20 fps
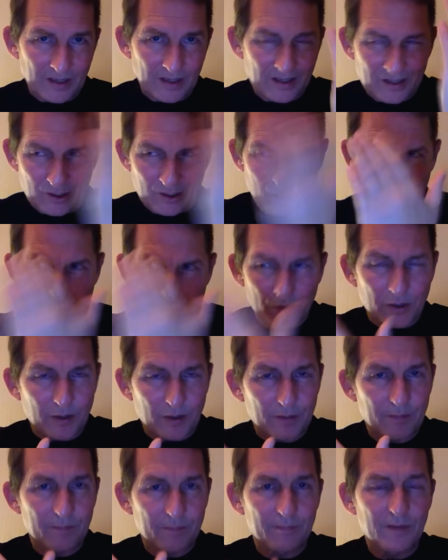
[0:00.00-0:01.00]
in the order
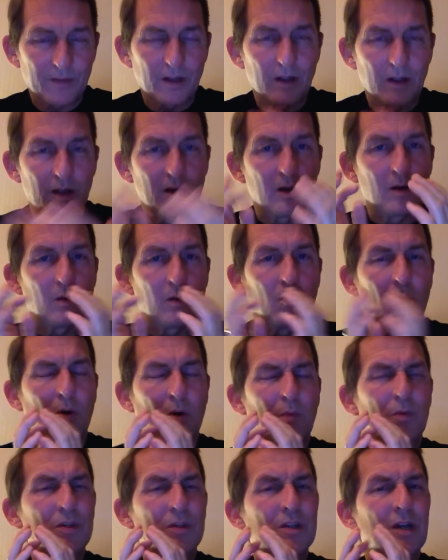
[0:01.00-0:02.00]

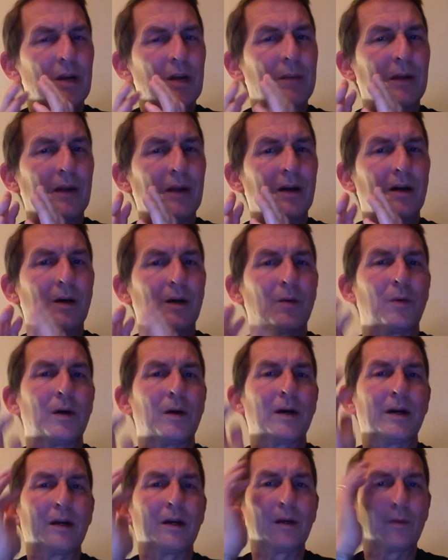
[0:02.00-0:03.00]
what was coming our
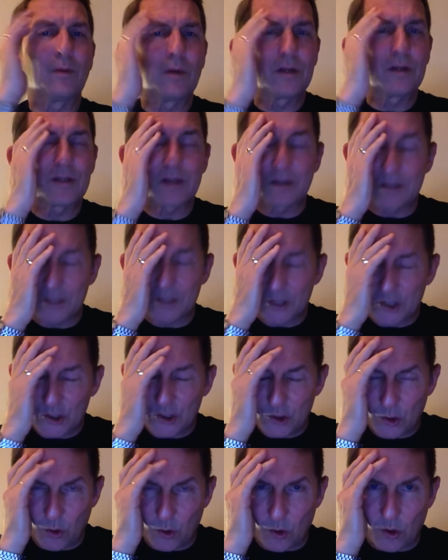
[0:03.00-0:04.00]
way was a
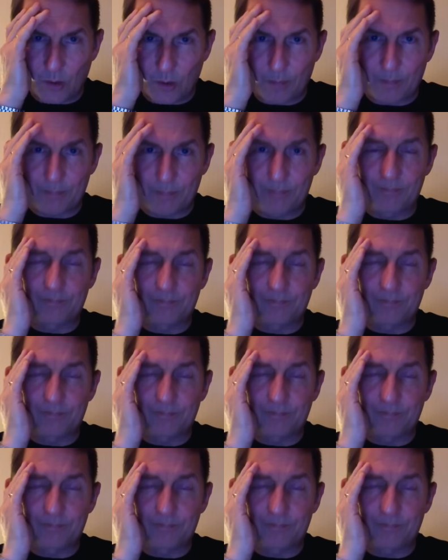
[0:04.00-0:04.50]
storm